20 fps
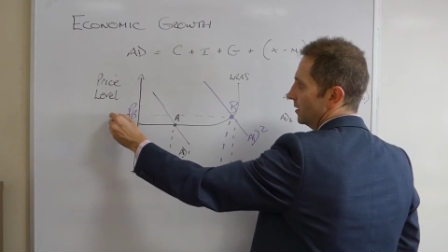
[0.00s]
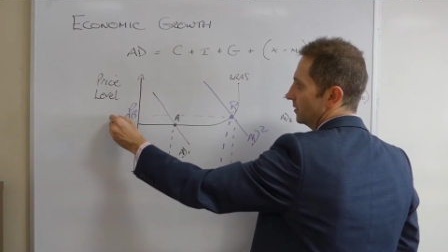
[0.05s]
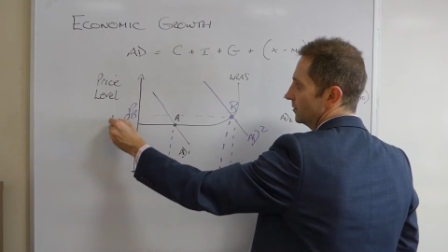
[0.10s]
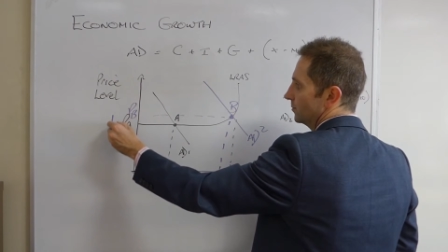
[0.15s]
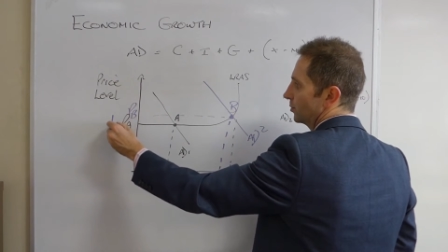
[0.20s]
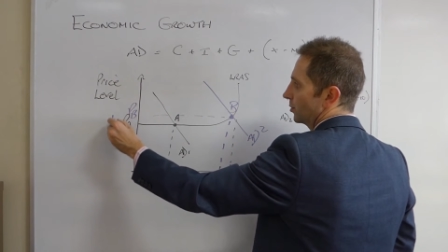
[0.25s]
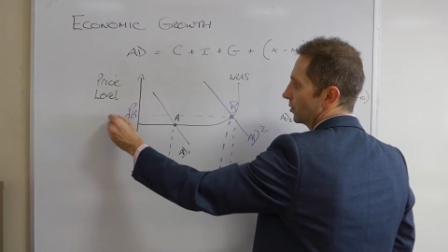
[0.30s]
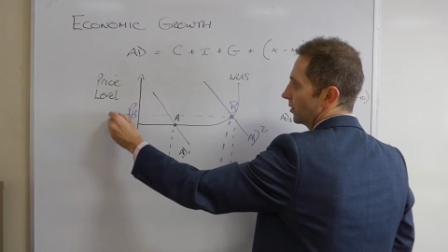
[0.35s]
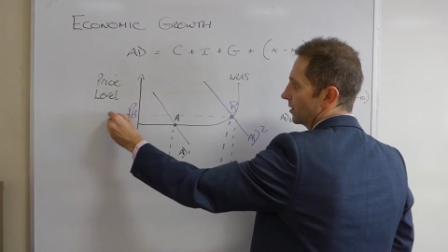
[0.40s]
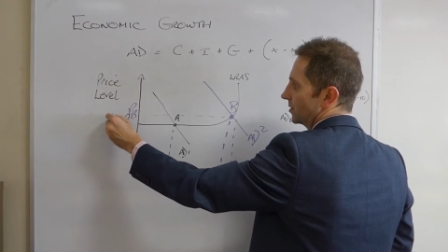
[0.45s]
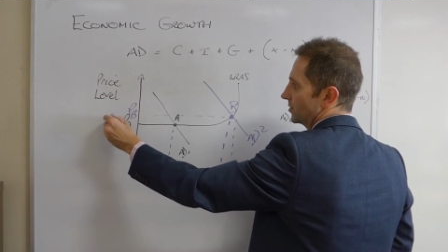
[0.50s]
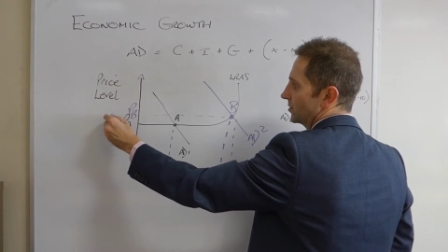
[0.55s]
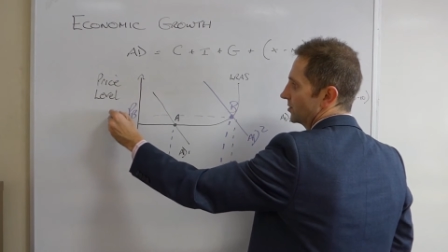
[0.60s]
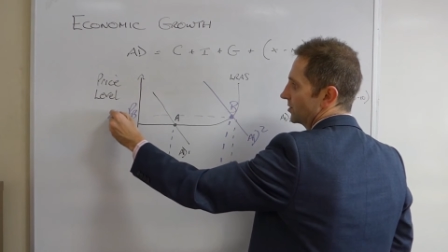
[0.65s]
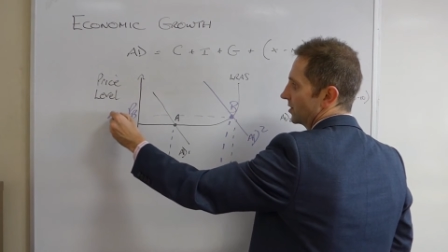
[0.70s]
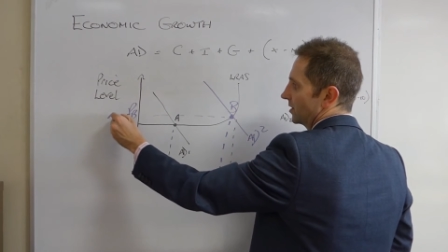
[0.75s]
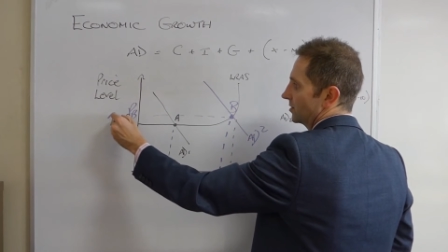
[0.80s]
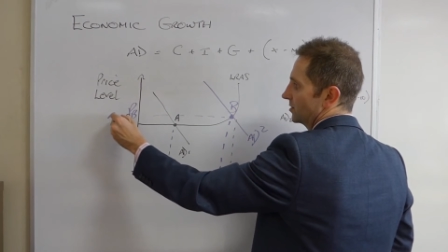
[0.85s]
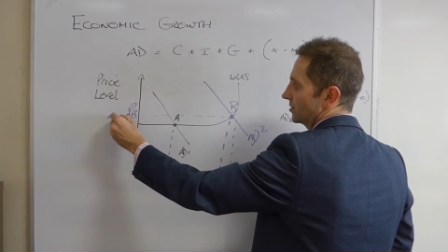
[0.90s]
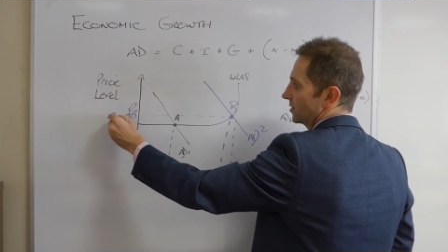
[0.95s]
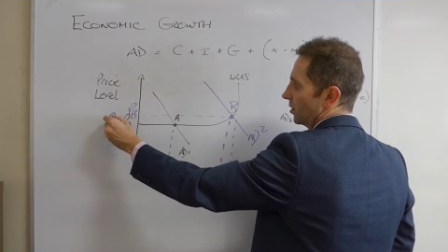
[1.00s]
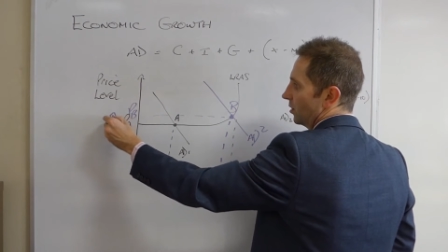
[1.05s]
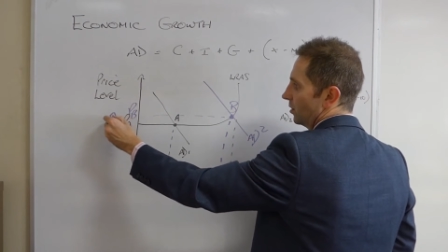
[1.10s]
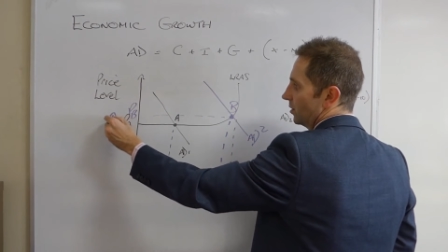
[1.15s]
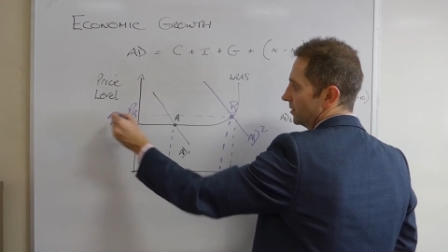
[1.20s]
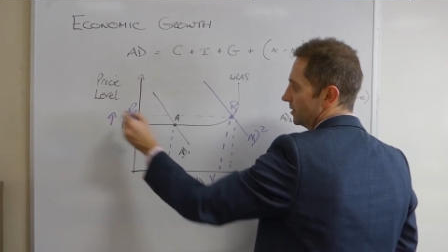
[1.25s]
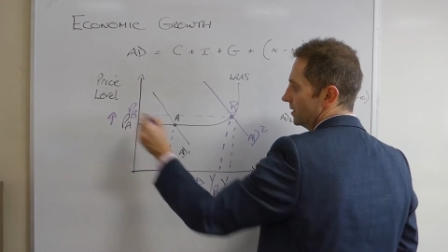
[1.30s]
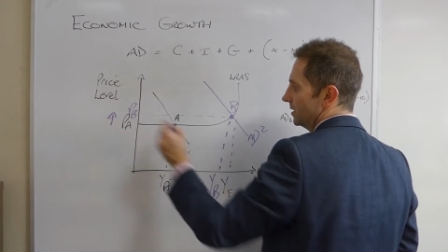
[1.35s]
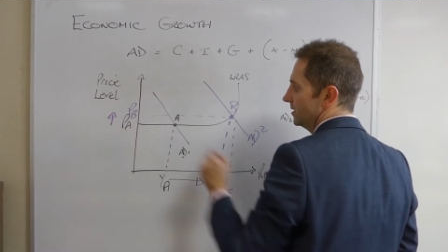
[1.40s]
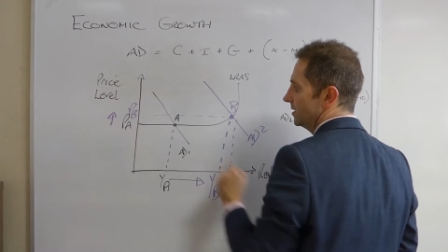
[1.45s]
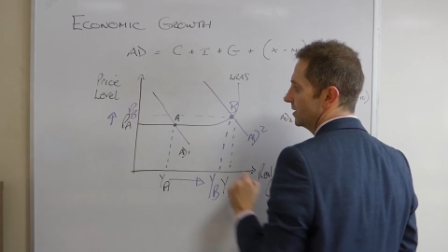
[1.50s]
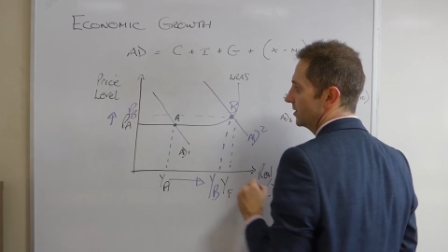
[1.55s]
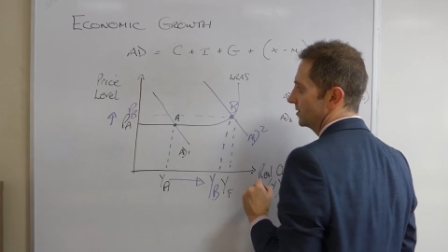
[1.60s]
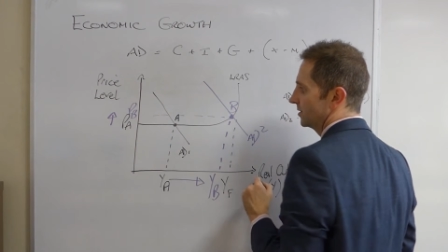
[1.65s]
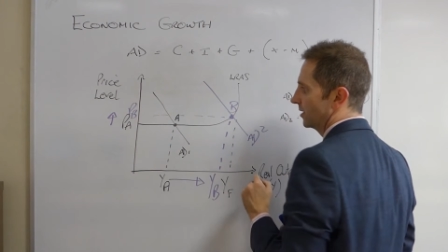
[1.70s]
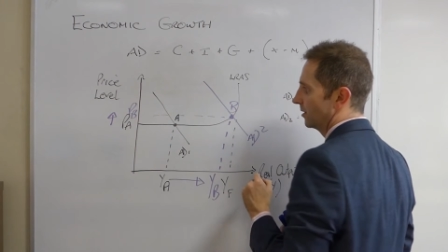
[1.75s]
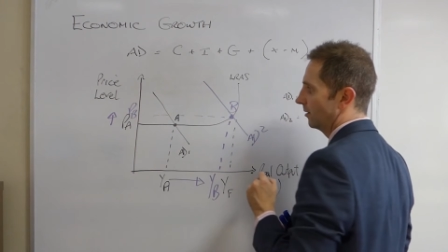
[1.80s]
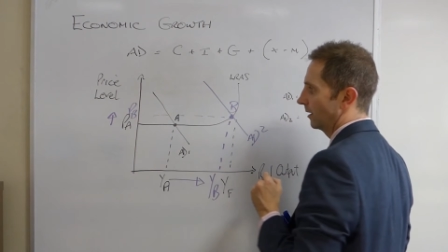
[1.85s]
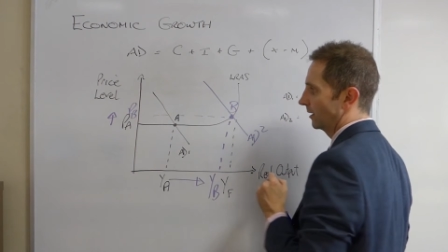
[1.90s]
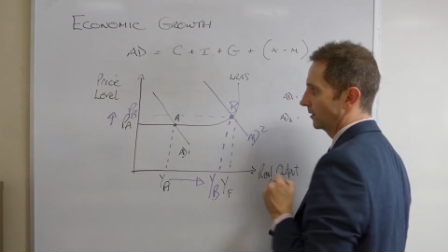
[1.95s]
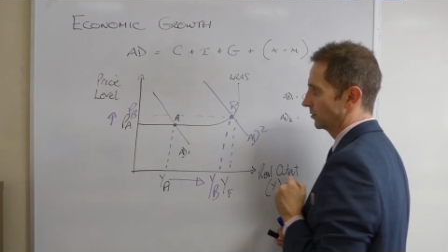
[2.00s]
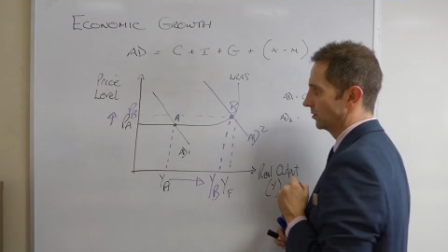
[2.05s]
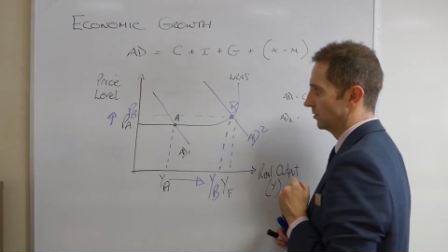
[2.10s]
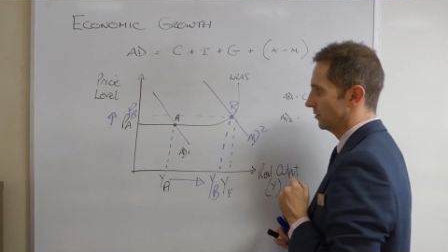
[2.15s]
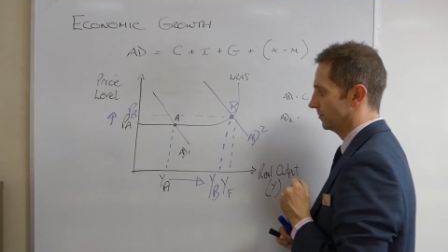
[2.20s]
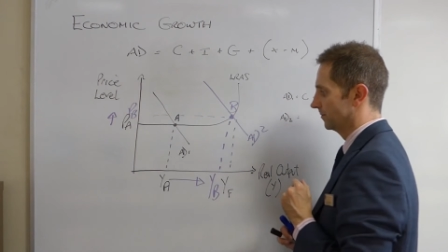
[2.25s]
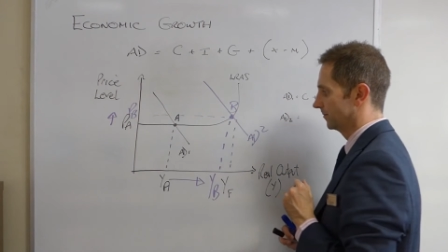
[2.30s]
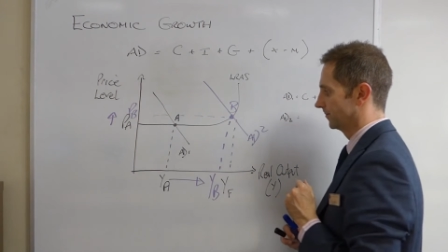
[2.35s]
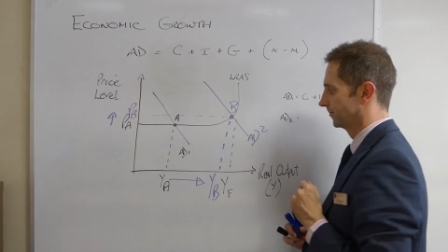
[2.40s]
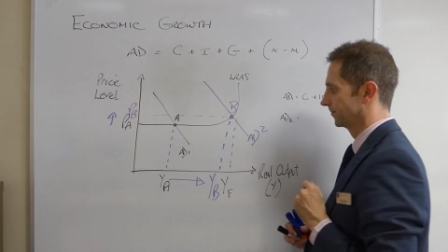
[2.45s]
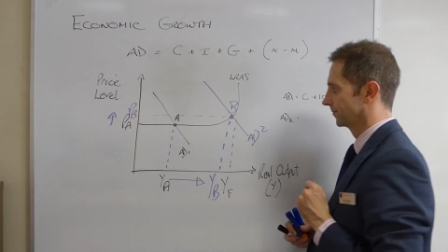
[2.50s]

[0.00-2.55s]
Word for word: and price has gone in this direction.